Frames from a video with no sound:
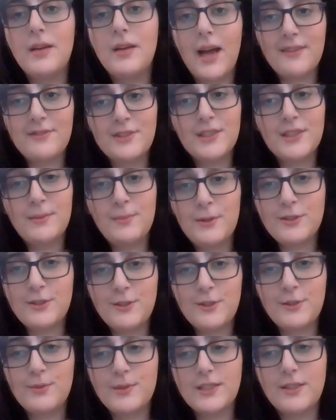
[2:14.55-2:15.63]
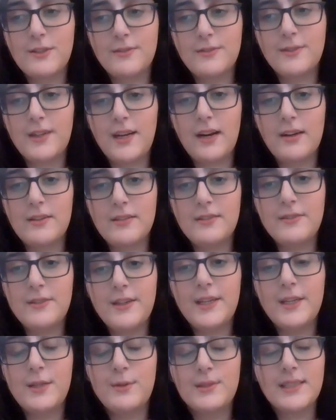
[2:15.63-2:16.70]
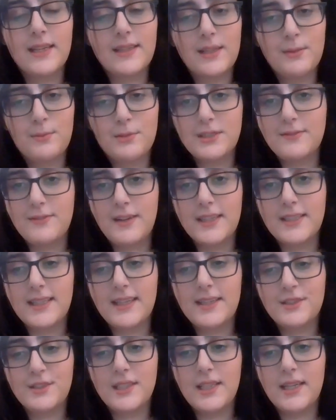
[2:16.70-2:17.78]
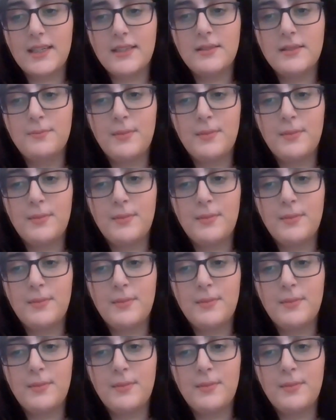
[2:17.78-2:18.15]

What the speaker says: After the boat tour was over, however, he was unable to find Angela,